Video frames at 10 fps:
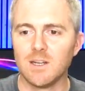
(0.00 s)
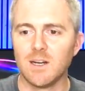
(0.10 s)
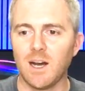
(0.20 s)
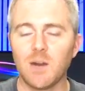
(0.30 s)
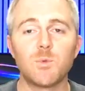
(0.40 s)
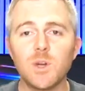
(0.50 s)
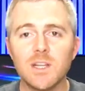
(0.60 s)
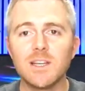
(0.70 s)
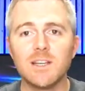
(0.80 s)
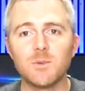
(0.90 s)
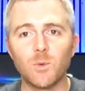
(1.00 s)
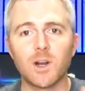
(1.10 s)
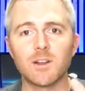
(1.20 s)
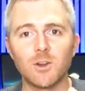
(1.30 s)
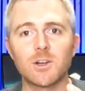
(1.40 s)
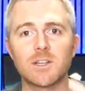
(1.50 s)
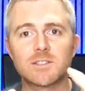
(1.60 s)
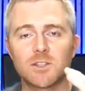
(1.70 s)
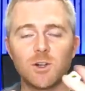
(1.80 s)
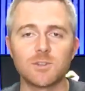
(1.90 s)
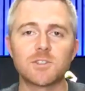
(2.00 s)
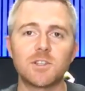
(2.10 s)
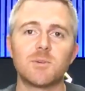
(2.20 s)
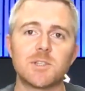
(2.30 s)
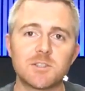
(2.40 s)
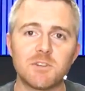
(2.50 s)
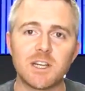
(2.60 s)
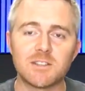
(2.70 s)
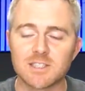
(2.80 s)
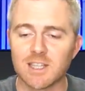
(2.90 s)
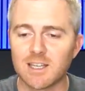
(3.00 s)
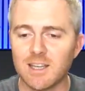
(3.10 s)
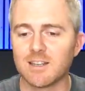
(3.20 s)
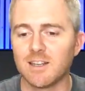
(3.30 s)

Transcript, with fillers: I really want to look as close to the original Vader as I can.